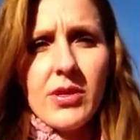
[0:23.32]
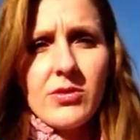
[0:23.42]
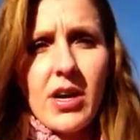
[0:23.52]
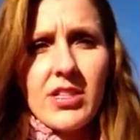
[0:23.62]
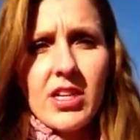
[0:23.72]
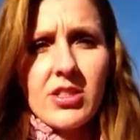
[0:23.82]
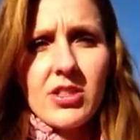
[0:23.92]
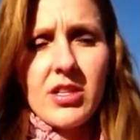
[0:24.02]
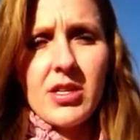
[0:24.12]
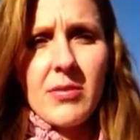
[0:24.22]
I talked to
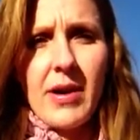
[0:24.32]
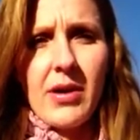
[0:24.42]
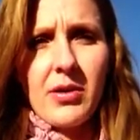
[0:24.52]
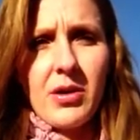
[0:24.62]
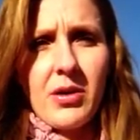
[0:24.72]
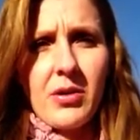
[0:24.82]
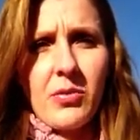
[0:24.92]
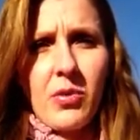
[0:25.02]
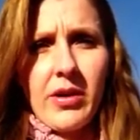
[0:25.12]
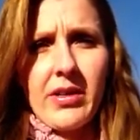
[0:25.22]
her about her
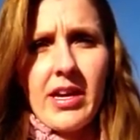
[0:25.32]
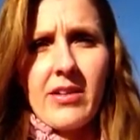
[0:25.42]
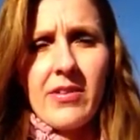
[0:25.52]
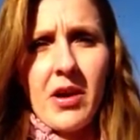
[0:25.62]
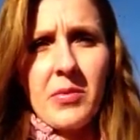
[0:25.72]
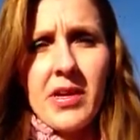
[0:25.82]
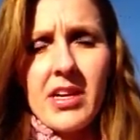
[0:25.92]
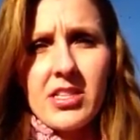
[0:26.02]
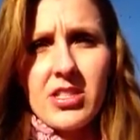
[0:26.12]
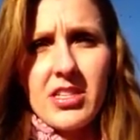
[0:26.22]
work environment,
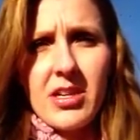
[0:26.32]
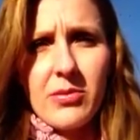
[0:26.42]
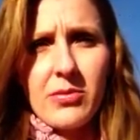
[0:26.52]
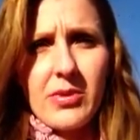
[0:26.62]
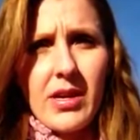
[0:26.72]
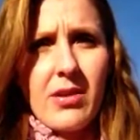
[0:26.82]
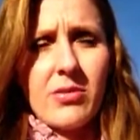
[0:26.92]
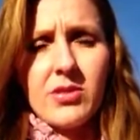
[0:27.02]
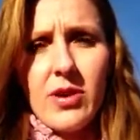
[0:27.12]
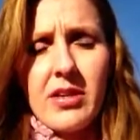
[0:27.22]
and she said that it
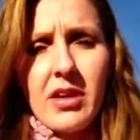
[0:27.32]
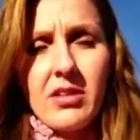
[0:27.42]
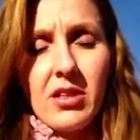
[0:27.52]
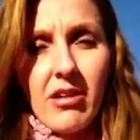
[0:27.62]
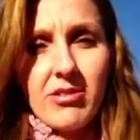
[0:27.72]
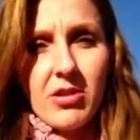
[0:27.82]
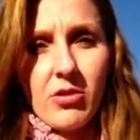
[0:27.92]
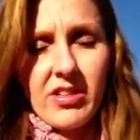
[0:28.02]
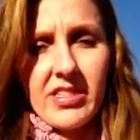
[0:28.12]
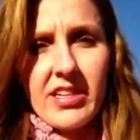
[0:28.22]
was quite a large
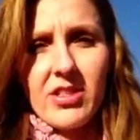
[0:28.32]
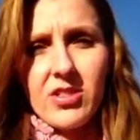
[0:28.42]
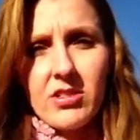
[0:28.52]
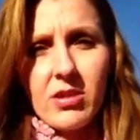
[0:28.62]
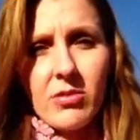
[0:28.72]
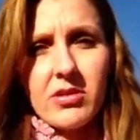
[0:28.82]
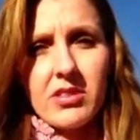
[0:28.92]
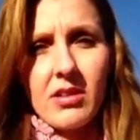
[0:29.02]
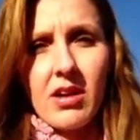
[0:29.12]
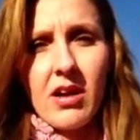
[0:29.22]
organization. There was
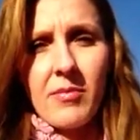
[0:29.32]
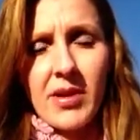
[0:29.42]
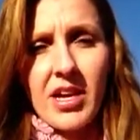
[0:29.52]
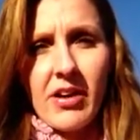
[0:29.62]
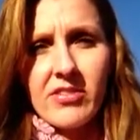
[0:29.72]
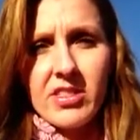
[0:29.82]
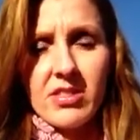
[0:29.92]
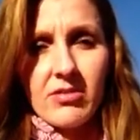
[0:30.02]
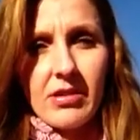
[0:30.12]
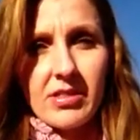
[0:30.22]
many offices
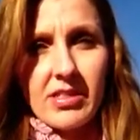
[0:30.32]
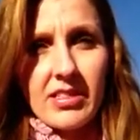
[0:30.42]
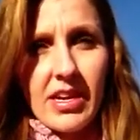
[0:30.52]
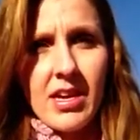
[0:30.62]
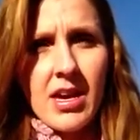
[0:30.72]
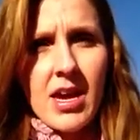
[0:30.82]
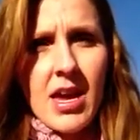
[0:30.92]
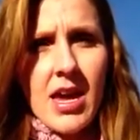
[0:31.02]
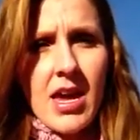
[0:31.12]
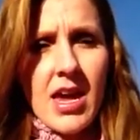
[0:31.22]
throughout Tennessee.
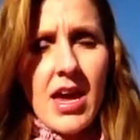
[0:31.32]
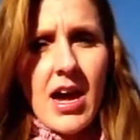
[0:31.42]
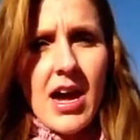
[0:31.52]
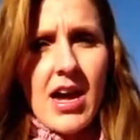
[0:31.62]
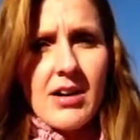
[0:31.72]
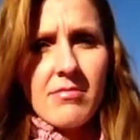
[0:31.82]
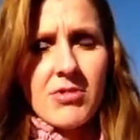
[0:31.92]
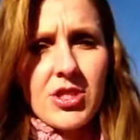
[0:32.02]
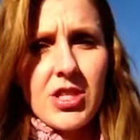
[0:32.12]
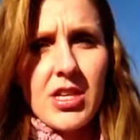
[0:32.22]

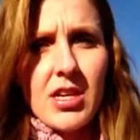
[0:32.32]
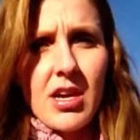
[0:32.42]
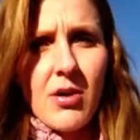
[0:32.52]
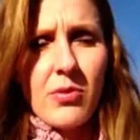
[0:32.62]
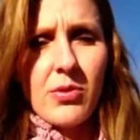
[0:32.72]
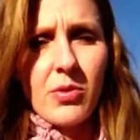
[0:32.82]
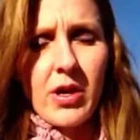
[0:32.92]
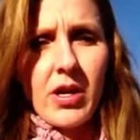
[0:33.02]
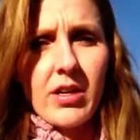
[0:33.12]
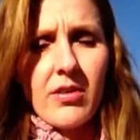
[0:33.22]
She would
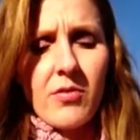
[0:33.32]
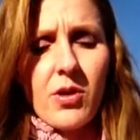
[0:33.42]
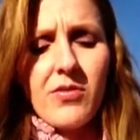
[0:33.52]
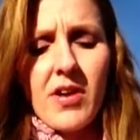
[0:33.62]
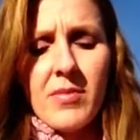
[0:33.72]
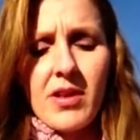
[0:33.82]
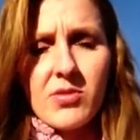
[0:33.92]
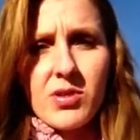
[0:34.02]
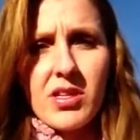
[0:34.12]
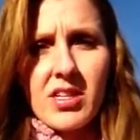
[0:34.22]
work 45 minutes
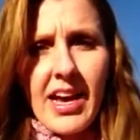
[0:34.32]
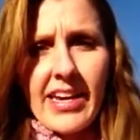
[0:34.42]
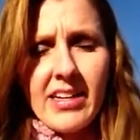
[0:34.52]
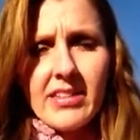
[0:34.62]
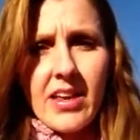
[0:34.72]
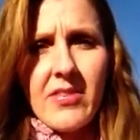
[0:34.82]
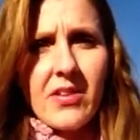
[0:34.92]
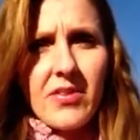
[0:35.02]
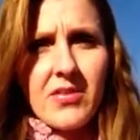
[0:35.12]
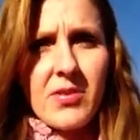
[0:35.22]
with a client, and then
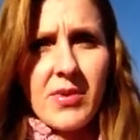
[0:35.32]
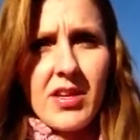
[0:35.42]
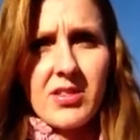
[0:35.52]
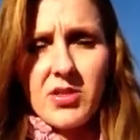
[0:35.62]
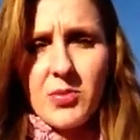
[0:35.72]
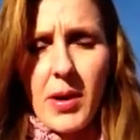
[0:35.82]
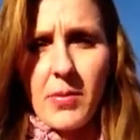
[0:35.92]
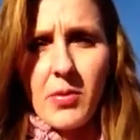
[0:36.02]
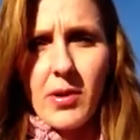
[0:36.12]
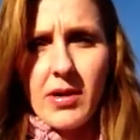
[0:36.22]
15 minutes to do
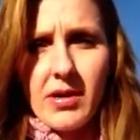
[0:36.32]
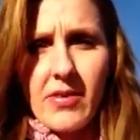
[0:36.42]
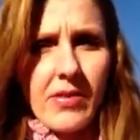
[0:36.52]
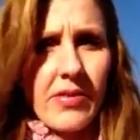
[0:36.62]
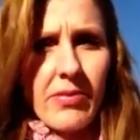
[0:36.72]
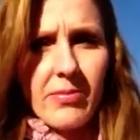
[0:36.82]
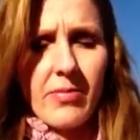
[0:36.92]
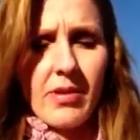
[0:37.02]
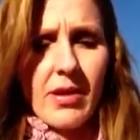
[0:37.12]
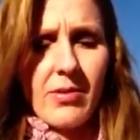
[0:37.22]
paperwork, and then
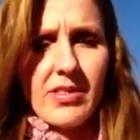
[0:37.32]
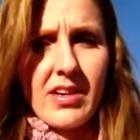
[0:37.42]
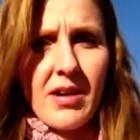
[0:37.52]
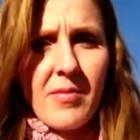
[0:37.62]
it was